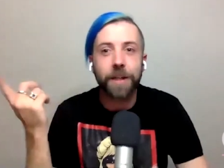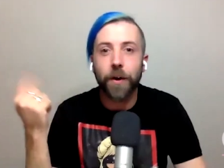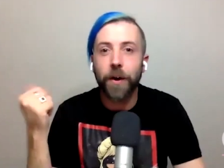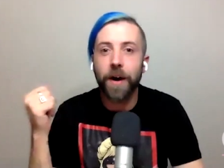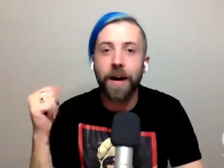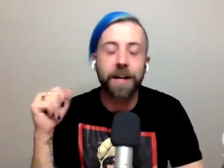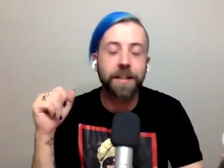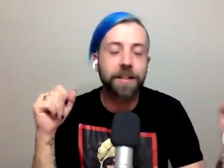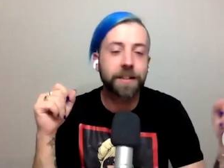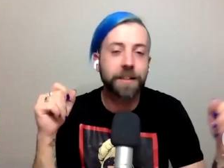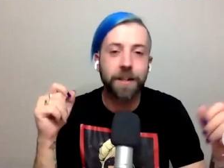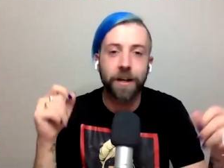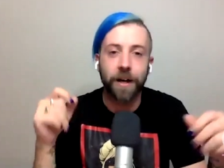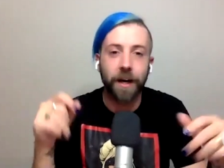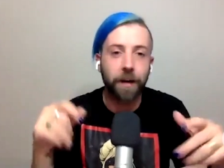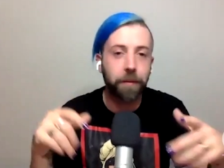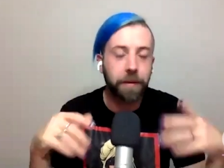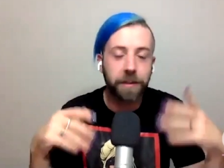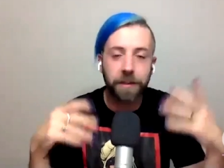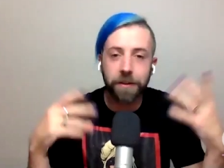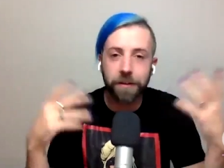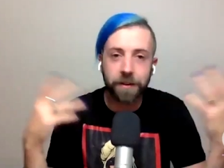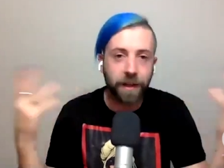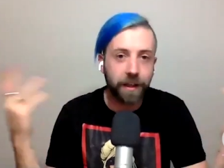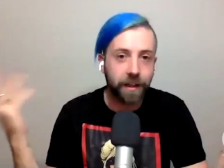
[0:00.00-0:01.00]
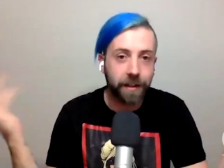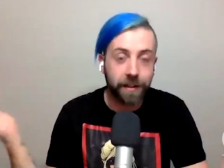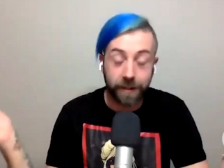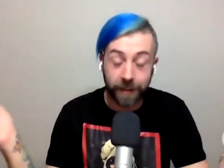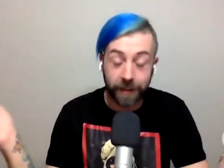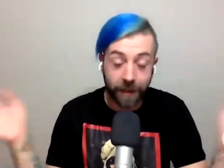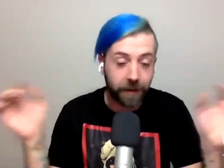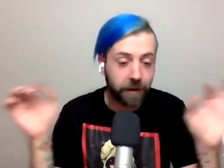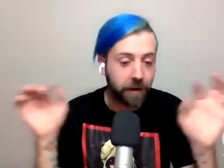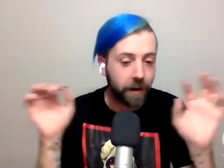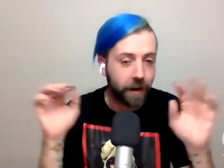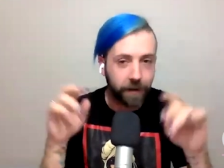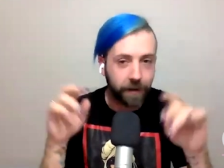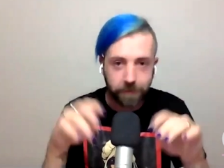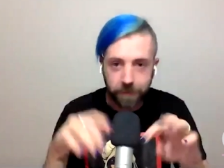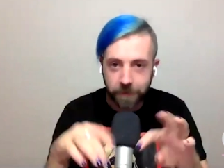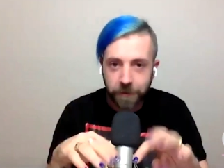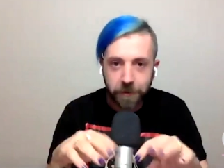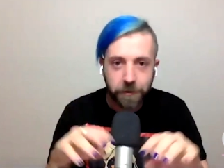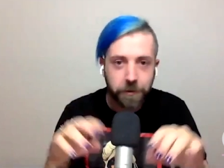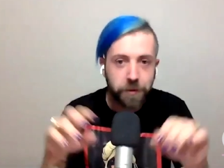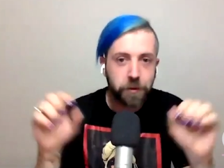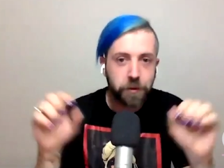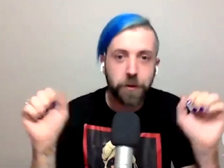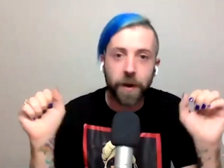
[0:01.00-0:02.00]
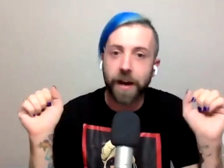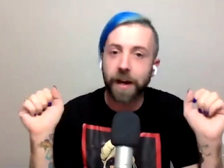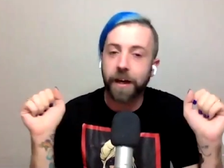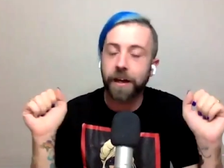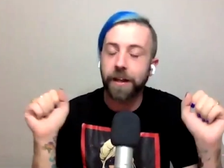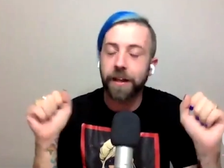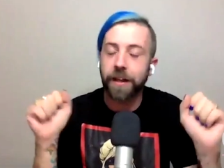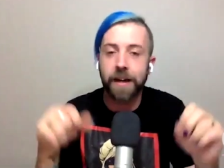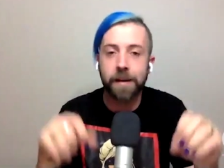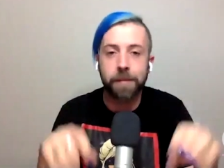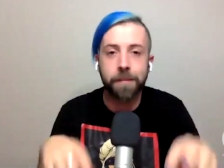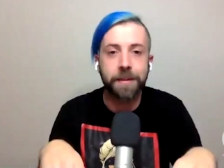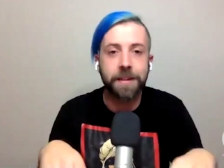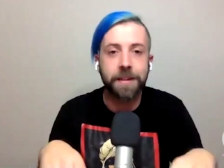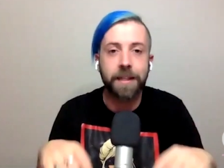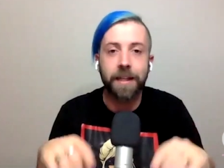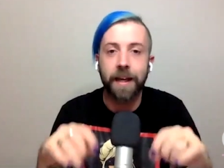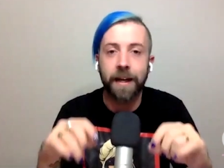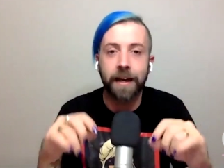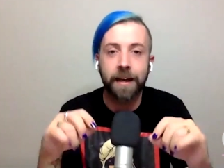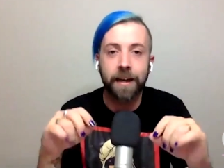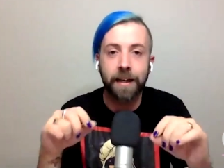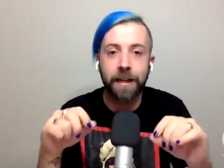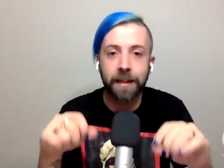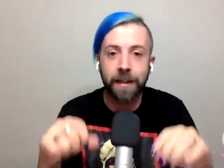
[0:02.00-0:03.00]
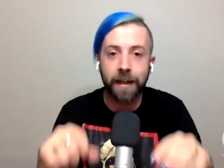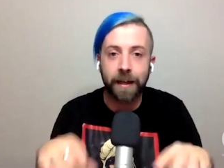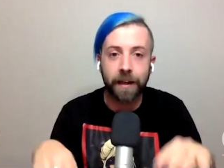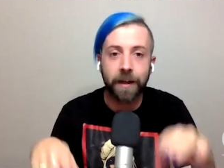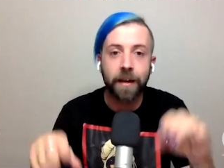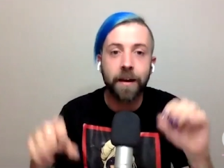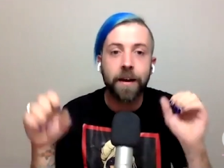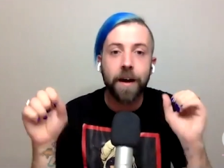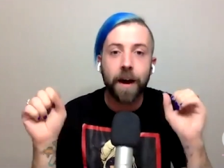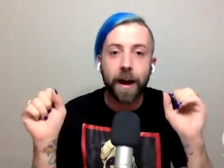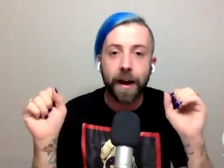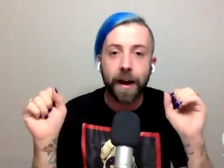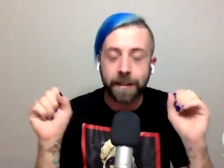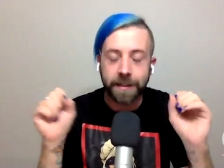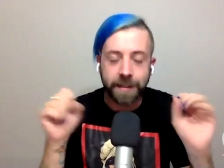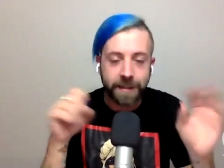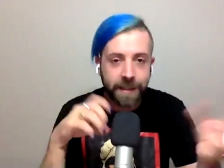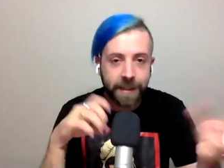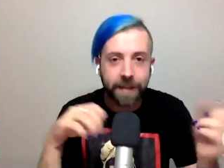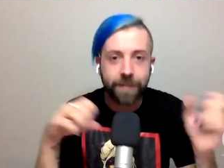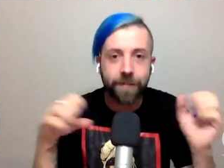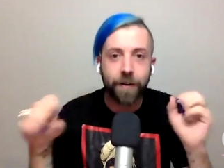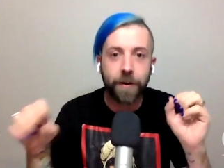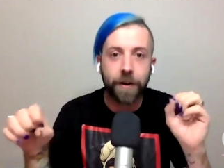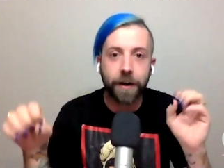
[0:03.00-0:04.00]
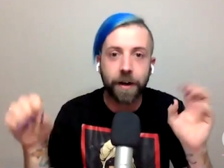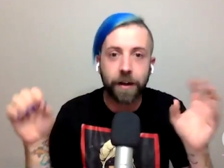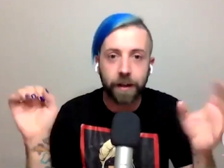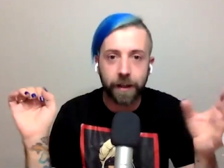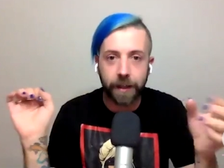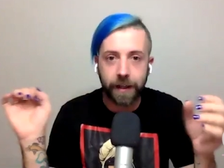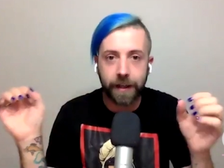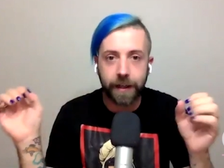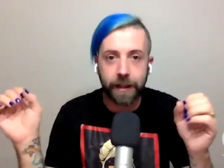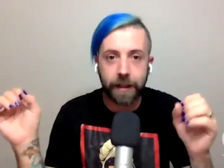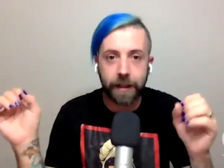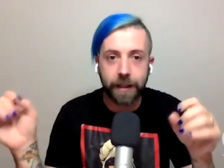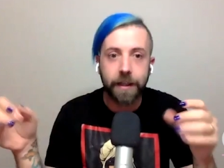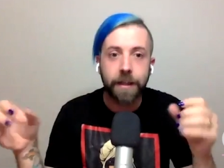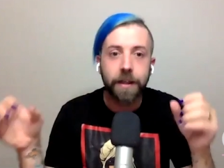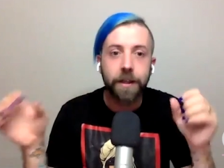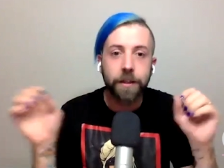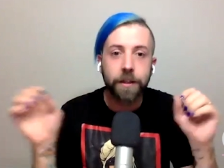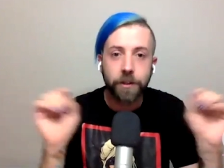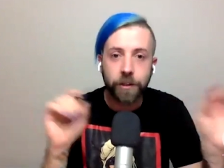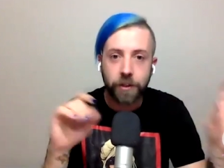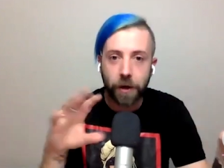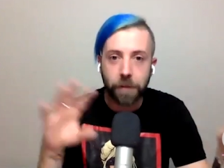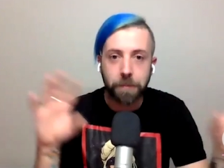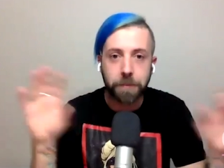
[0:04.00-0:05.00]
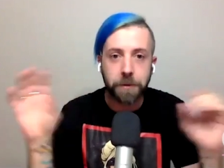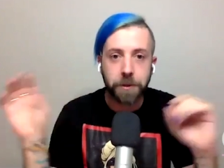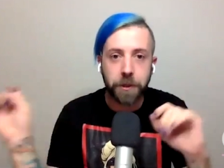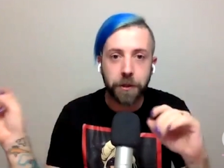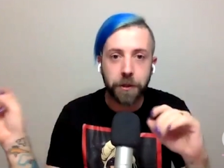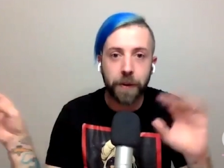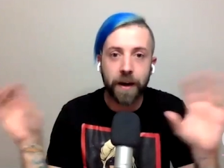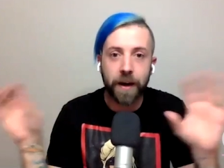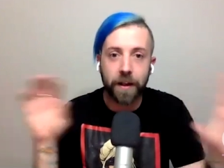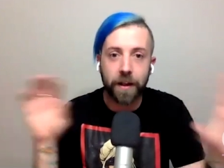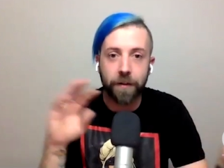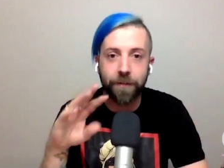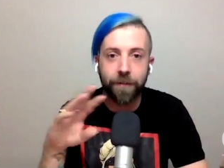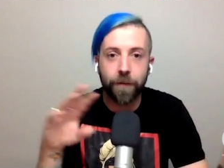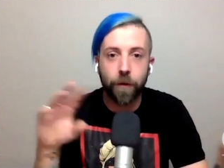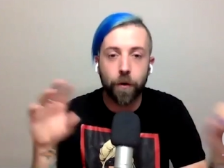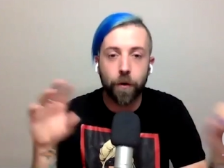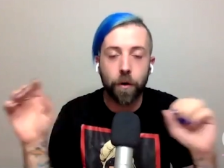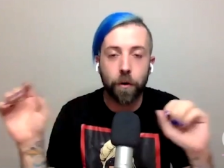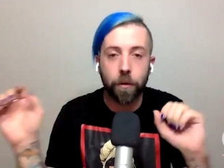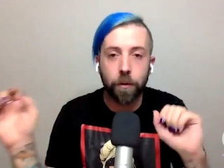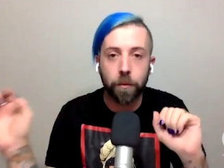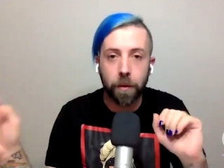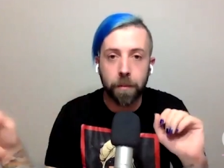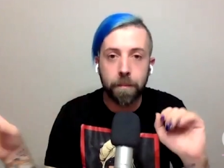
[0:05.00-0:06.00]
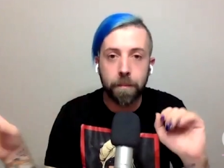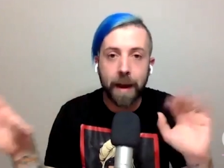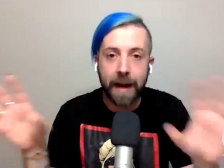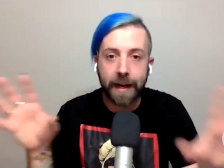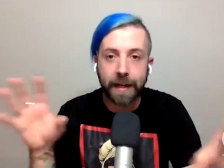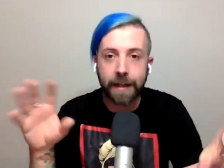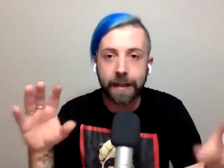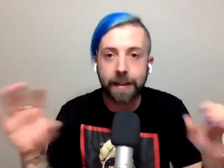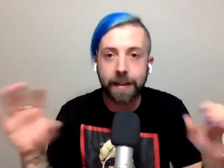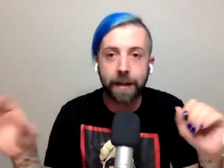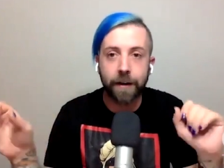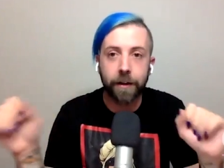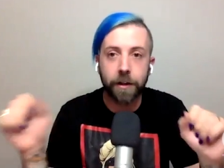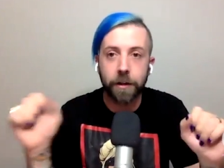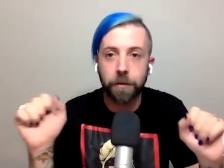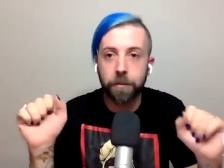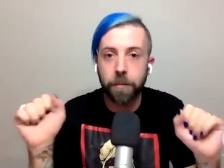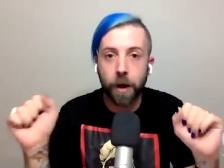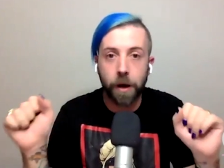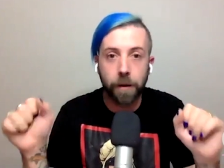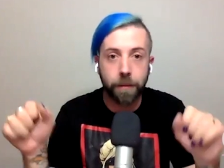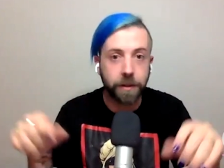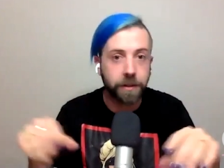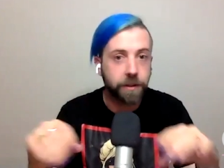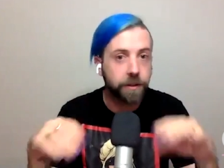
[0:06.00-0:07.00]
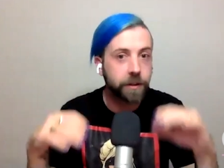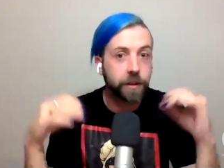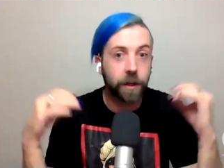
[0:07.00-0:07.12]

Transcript: so hard to know, and we look, and I crank in the numbers again, and like I can see very clear top 2 out of the 4 remaining there at the moment.